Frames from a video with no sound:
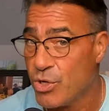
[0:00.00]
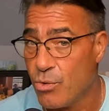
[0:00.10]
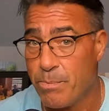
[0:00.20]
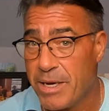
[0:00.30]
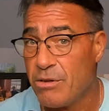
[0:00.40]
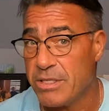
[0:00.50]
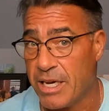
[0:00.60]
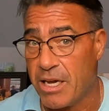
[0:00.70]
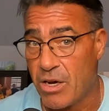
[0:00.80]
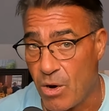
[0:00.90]
new
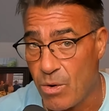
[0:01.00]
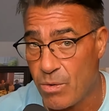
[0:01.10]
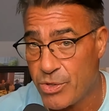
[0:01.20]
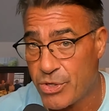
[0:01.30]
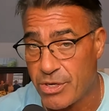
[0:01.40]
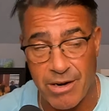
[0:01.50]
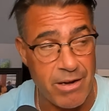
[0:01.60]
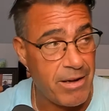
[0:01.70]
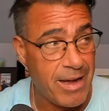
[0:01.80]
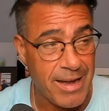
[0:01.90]
building codes,
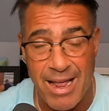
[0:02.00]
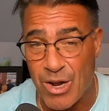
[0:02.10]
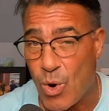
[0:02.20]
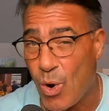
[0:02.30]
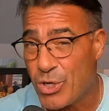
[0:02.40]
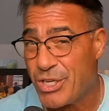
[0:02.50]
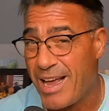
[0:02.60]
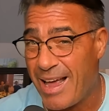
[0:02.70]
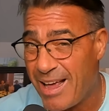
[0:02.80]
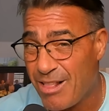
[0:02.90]
again, cost a
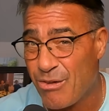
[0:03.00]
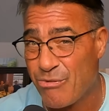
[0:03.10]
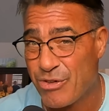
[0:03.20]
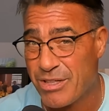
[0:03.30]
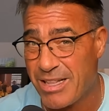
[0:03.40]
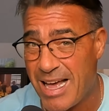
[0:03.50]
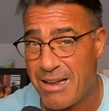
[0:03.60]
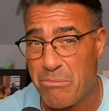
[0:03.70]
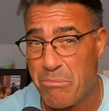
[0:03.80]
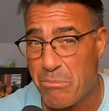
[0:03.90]
hell of a lot
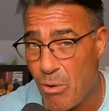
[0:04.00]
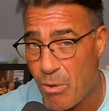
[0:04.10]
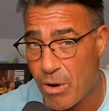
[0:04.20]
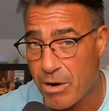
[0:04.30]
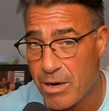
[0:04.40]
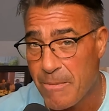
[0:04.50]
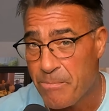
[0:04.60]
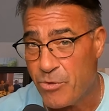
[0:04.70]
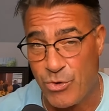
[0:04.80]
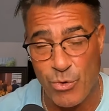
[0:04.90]
more
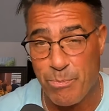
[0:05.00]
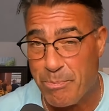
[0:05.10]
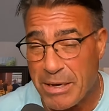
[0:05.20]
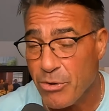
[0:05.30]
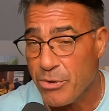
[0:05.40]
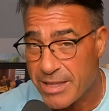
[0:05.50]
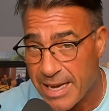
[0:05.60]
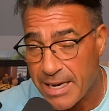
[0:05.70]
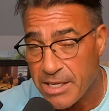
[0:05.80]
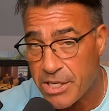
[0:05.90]
to build
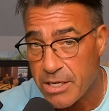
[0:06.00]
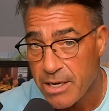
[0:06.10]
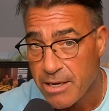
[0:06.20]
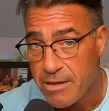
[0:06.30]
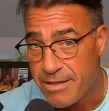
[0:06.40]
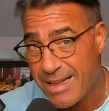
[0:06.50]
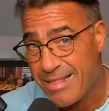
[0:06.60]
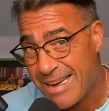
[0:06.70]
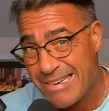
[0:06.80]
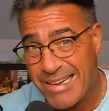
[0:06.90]
things than
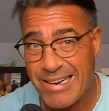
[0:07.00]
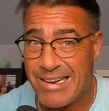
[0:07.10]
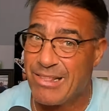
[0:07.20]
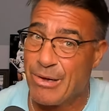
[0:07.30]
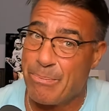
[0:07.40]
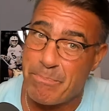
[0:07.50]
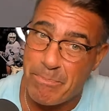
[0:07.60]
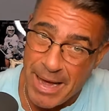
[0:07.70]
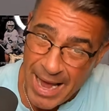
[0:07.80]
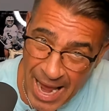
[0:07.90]
they did in the
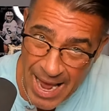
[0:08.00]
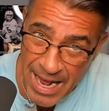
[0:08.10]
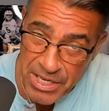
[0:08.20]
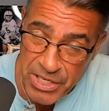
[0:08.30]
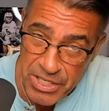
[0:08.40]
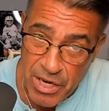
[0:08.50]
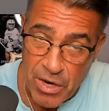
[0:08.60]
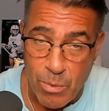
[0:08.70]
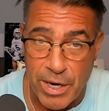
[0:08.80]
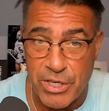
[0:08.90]
past,
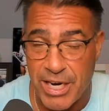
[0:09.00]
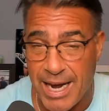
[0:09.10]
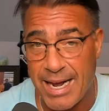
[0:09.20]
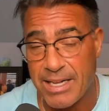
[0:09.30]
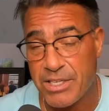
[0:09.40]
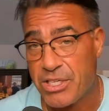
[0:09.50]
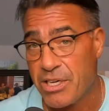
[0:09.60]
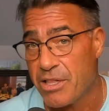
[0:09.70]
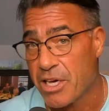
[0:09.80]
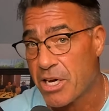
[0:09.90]
which adds
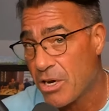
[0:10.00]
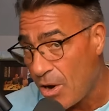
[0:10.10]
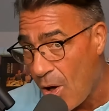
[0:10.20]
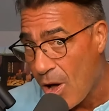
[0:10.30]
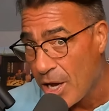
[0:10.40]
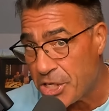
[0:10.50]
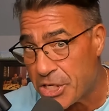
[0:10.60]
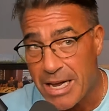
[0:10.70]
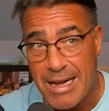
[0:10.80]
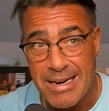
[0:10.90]
to the
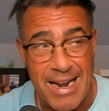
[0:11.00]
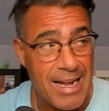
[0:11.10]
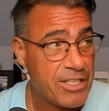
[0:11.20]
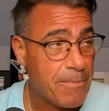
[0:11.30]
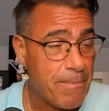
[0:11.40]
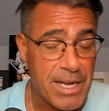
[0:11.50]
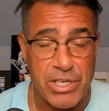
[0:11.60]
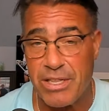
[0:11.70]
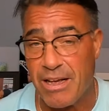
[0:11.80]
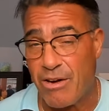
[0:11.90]
costs, not to
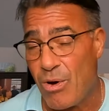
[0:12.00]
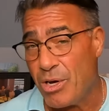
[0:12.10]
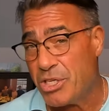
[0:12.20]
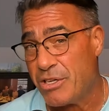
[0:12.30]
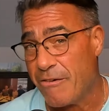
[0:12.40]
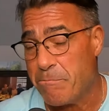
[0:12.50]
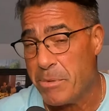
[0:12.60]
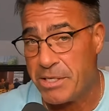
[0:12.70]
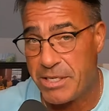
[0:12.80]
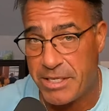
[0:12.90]
mention the cost of
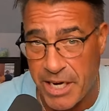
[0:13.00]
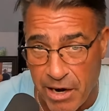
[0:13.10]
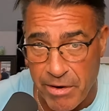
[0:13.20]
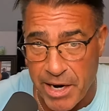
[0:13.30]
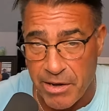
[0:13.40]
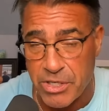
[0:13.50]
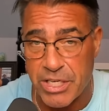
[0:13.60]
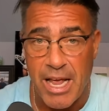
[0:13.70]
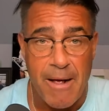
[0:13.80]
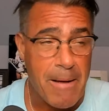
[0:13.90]
materials.
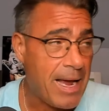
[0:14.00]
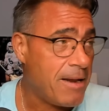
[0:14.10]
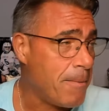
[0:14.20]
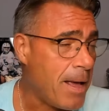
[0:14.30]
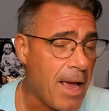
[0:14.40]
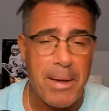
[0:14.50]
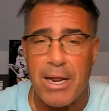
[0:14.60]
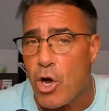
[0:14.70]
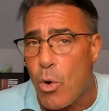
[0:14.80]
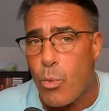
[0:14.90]
And I
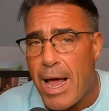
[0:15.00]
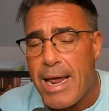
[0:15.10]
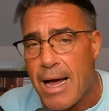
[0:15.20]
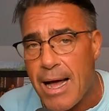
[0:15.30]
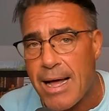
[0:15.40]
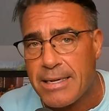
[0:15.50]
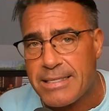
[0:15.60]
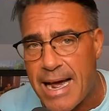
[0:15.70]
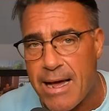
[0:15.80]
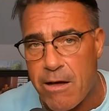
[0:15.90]
mean, go right on
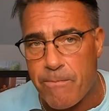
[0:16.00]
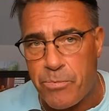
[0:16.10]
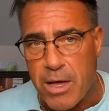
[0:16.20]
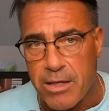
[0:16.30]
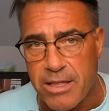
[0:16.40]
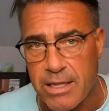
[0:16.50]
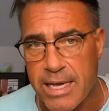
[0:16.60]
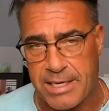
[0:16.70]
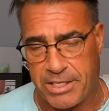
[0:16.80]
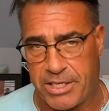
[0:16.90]
down the
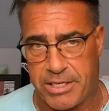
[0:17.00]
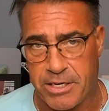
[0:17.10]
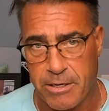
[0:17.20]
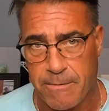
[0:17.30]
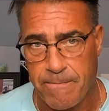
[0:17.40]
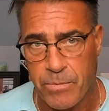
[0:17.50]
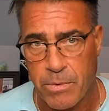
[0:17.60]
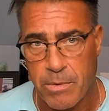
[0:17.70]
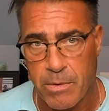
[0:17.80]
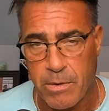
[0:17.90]
list.
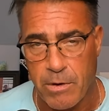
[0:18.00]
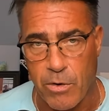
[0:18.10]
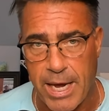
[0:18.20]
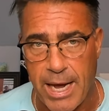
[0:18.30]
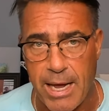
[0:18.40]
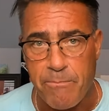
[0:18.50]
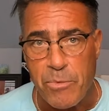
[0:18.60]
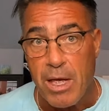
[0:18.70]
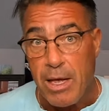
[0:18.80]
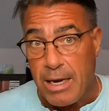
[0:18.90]
Okay.
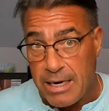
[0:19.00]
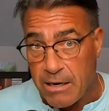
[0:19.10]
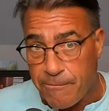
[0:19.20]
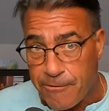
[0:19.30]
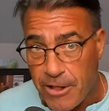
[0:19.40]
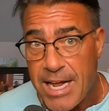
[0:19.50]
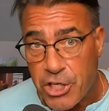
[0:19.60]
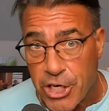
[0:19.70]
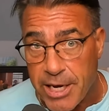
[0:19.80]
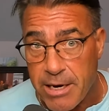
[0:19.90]

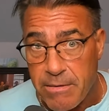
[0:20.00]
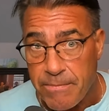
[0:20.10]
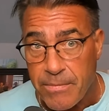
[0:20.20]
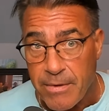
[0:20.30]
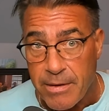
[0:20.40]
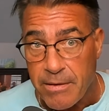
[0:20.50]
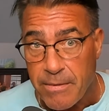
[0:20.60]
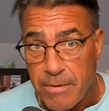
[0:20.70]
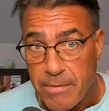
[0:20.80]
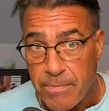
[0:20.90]
Inflation
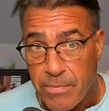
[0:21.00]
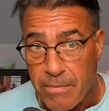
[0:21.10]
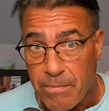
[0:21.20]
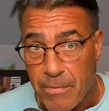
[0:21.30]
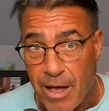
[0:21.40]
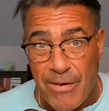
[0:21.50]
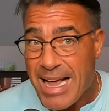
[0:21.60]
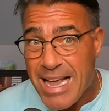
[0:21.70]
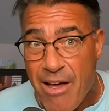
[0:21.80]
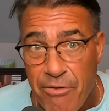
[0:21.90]
of
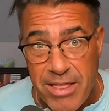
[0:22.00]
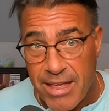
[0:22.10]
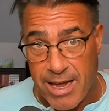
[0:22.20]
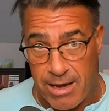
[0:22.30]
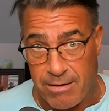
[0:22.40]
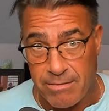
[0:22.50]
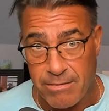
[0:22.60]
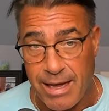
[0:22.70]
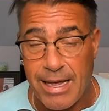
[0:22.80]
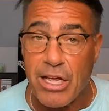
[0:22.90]
everything,
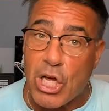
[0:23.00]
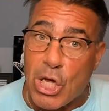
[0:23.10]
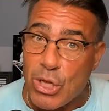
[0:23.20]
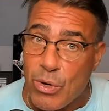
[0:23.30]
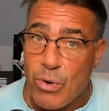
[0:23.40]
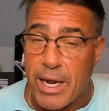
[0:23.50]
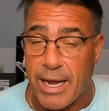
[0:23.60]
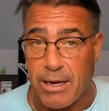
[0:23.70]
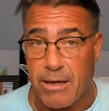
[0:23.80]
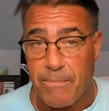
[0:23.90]

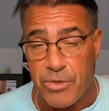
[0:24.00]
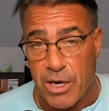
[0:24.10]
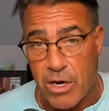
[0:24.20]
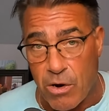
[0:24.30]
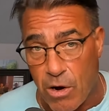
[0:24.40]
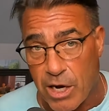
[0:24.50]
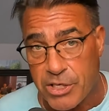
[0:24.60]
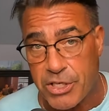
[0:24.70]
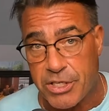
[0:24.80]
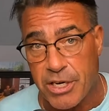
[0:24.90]
including the
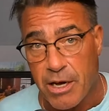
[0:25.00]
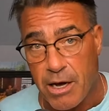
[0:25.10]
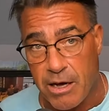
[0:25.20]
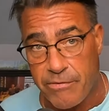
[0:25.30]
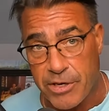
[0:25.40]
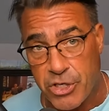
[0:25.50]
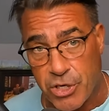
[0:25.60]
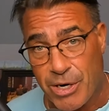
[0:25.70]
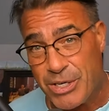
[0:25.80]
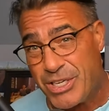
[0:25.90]
cost of
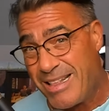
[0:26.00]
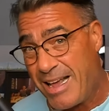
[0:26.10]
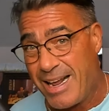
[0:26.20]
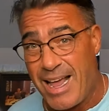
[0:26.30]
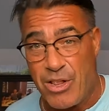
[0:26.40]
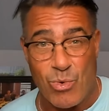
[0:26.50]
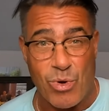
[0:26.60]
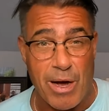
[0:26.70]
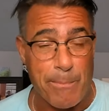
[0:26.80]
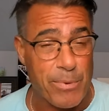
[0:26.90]
insurance. And then again, you
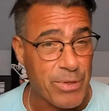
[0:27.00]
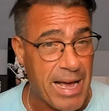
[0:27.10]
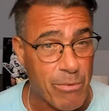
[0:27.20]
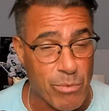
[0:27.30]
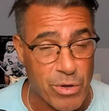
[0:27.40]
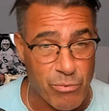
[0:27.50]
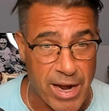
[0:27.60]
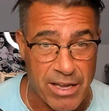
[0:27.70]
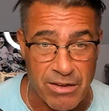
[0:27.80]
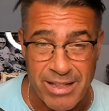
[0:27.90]
couple that with
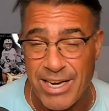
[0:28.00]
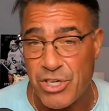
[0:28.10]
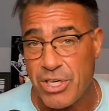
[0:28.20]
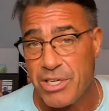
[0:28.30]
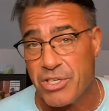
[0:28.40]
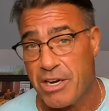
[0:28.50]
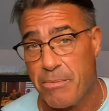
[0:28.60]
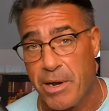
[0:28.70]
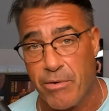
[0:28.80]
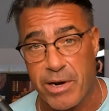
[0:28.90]
regulations and a
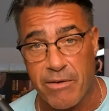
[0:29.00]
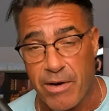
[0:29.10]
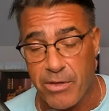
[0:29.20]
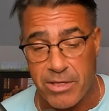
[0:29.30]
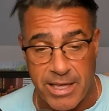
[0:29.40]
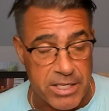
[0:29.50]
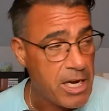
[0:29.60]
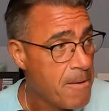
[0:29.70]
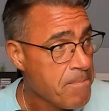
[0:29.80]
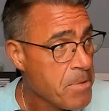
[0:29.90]
myriad of other things.
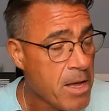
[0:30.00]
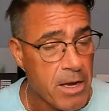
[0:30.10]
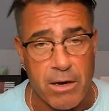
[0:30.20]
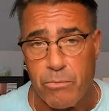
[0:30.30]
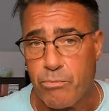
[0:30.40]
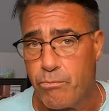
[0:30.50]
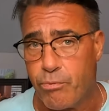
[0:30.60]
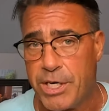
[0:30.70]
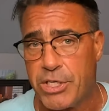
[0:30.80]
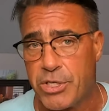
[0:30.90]
You know,
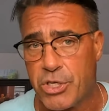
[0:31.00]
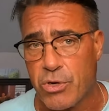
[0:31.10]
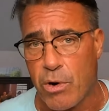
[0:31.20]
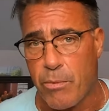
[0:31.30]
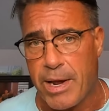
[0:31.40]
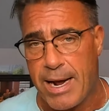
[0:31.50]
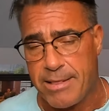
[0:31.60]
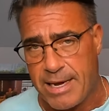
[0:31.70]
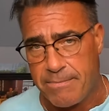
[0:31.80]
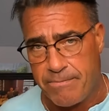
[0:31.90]
recent story, we had
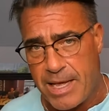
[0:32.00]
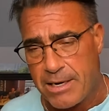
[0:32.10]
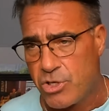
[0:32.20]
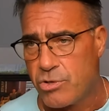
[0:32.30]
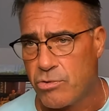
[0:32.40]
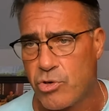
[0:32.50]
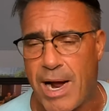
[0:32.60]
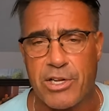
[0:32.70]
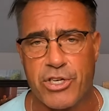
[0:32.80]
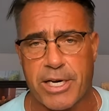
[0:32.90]
that
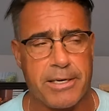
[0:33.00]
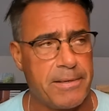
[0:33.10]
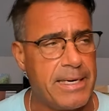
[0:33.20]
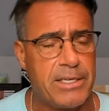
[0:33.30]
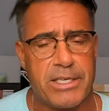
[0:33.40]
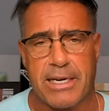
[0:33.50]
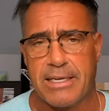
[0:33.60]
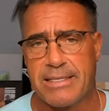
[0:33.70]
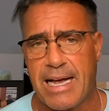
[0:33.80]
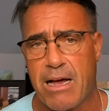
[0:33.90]
tragic
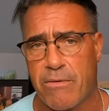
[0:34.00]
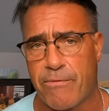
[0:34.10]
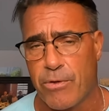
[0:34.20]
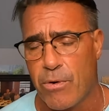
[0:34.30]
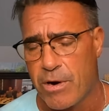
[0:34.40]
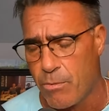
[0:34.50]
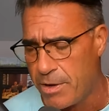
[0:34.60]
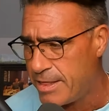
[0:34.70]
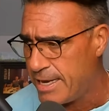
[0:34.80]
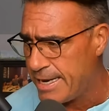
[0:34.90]
incident down in Florida
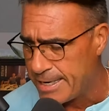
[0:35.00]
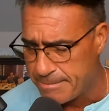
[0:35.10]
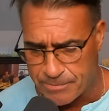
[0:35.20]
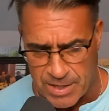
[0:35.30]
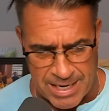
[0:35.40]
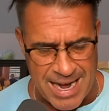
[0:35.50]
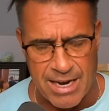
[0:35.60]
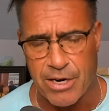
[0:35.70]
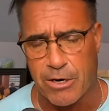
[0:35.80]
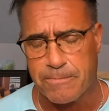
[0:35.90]
with the
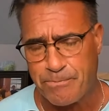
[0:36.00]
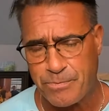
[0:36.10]
condo.